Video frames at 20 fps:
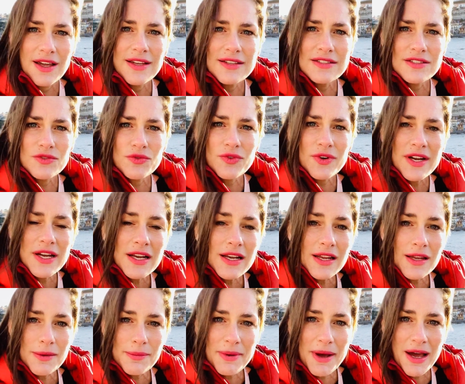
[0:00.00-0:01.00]
It's
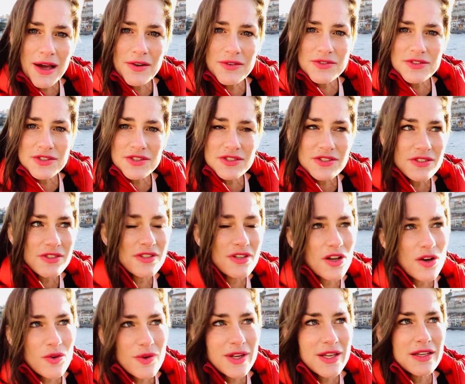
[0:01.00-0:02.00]
really about just
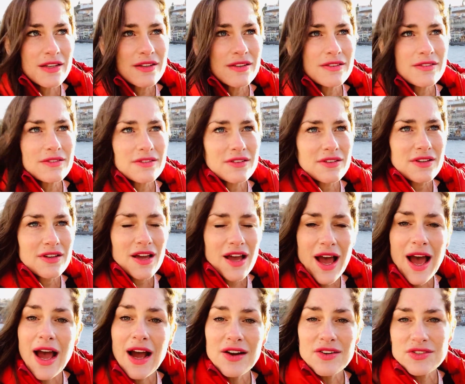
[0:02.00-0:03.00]
knowing
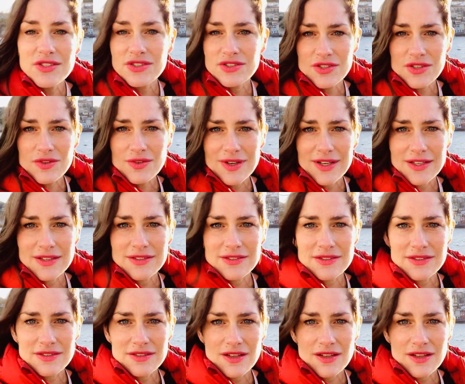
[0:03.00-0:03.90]
how to do it,